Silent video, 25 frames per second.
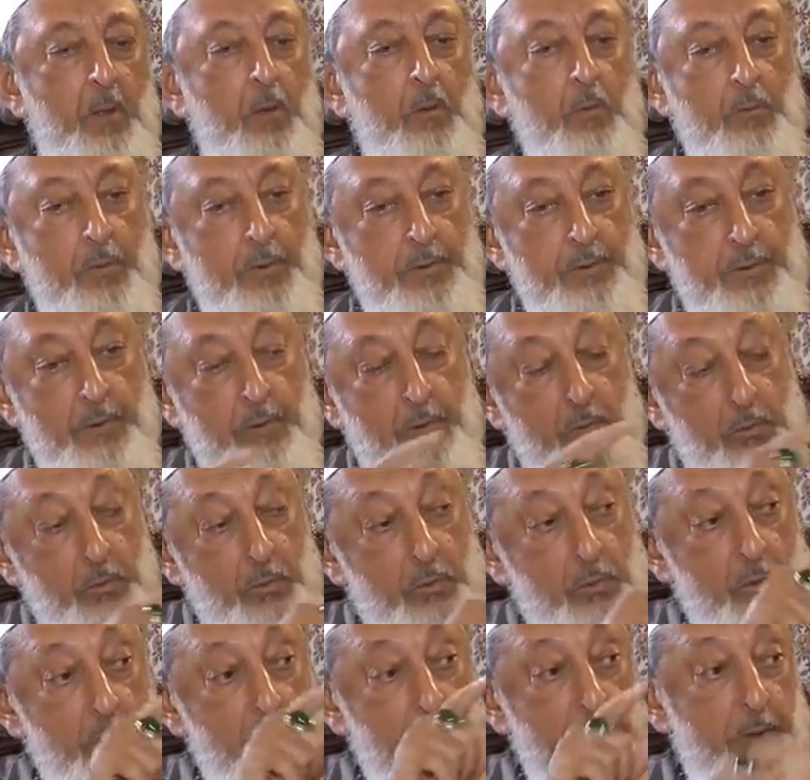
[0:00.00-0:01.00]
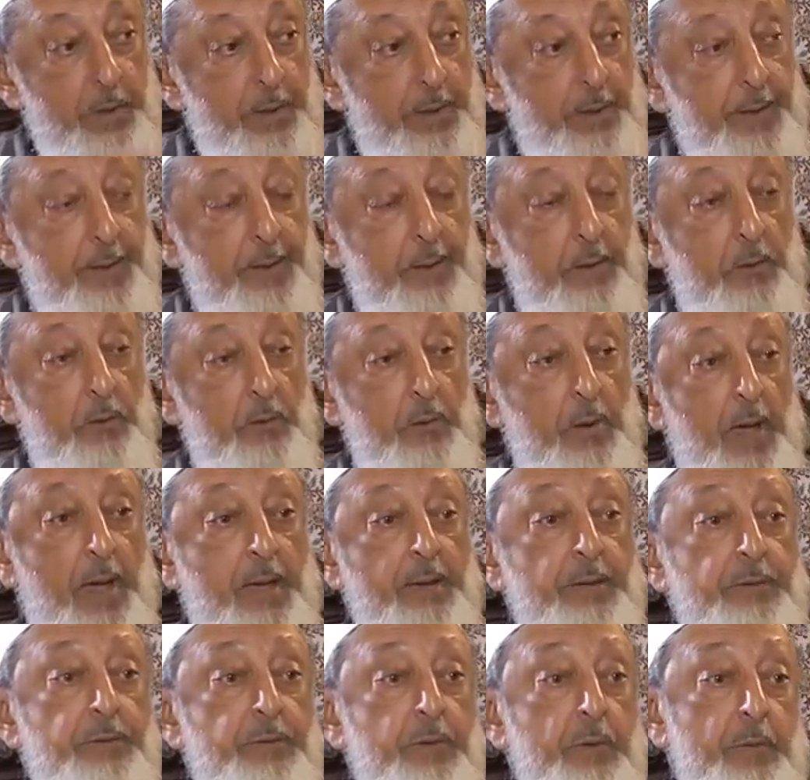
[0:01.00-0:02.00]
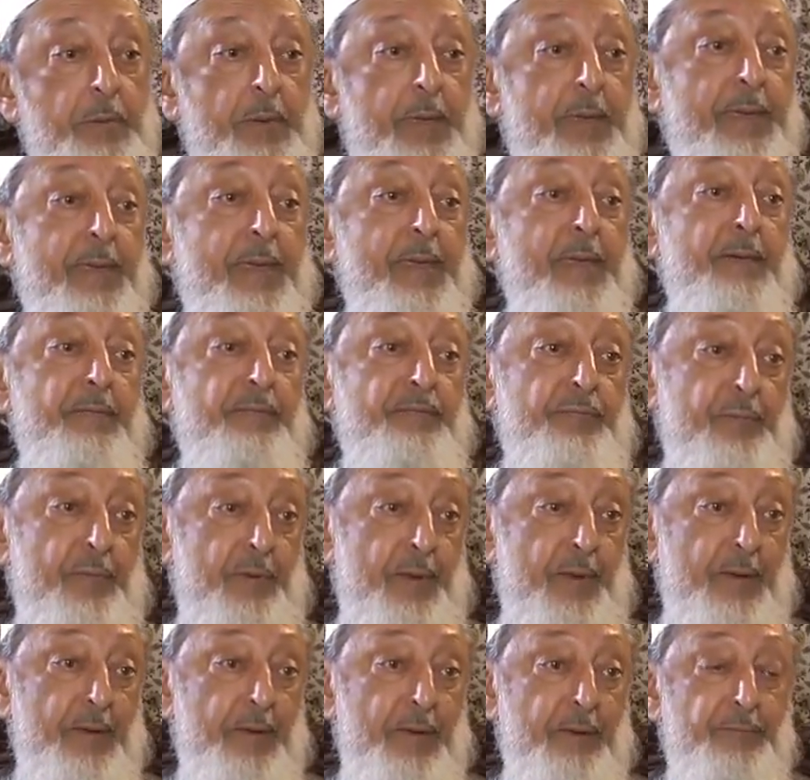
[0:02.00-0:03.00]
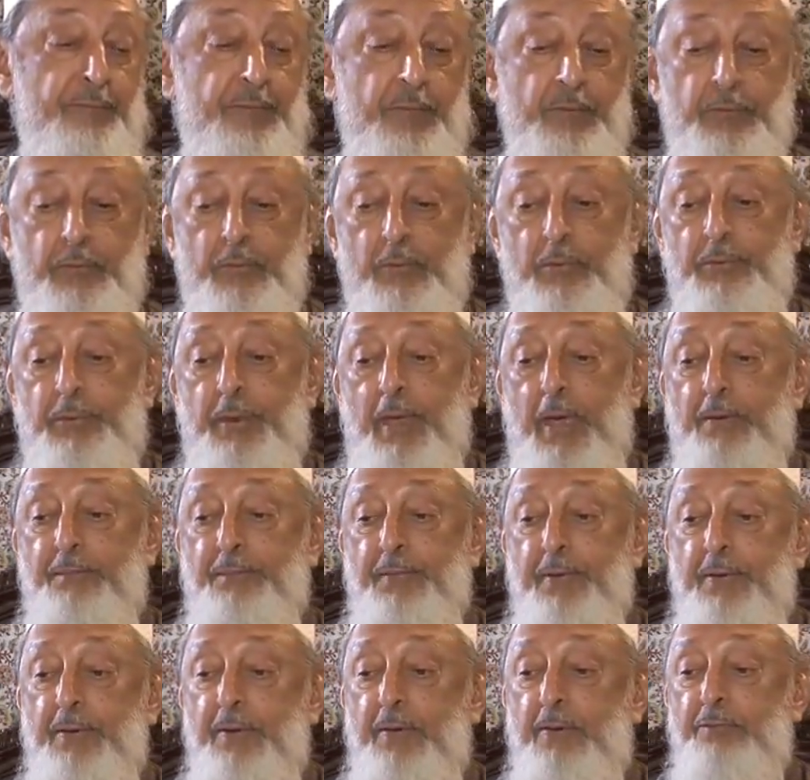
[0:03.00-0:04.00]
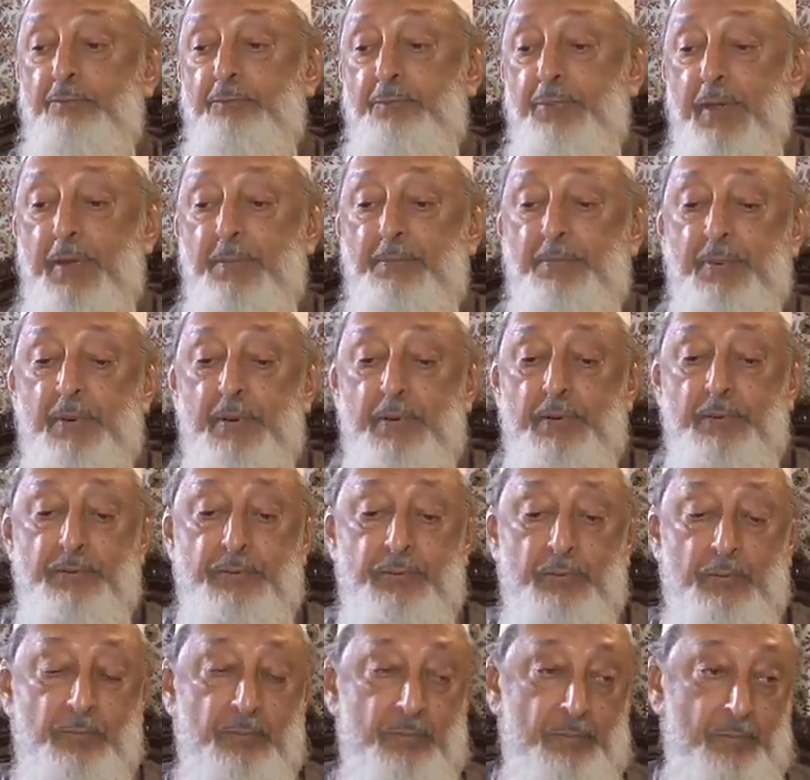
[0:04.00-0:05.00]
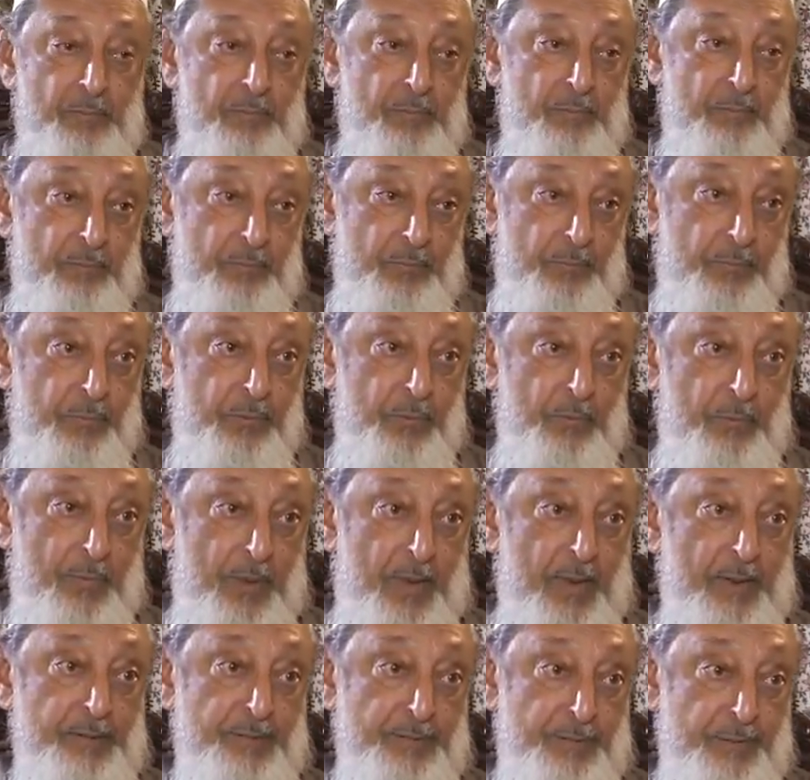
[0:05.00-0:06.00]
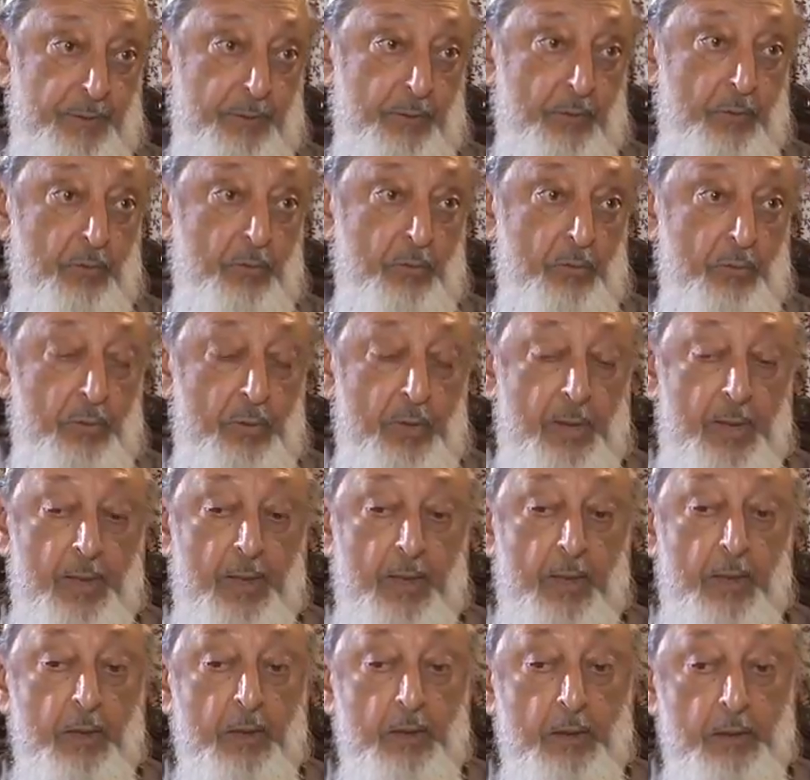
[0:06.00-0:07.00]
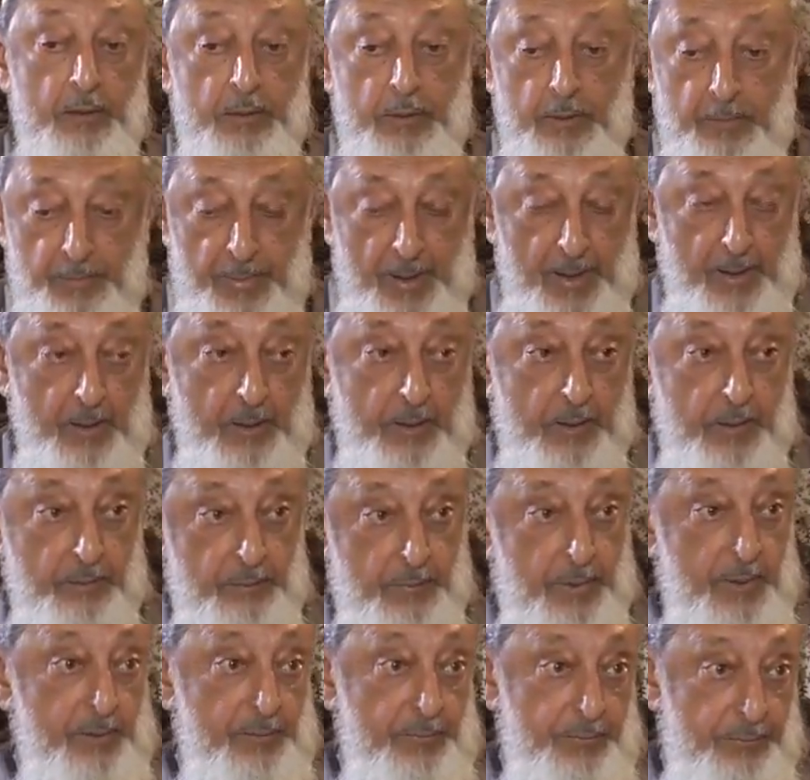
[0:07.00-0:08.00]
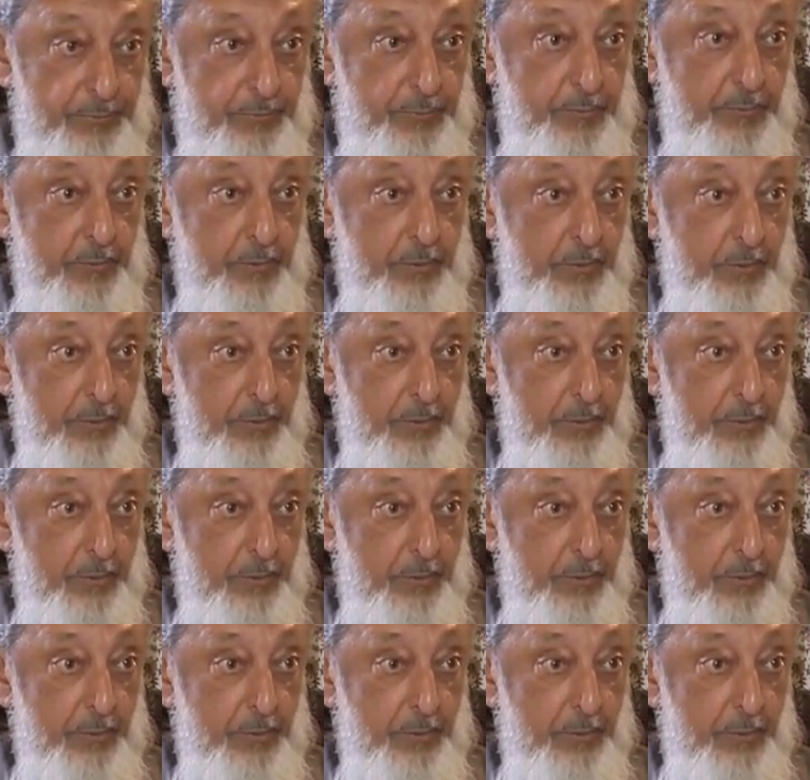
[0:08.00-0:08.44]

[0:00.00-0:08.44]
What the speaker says: With the gold, you had to be careful that if you don't have enough paper to match the gold, the bank can bust.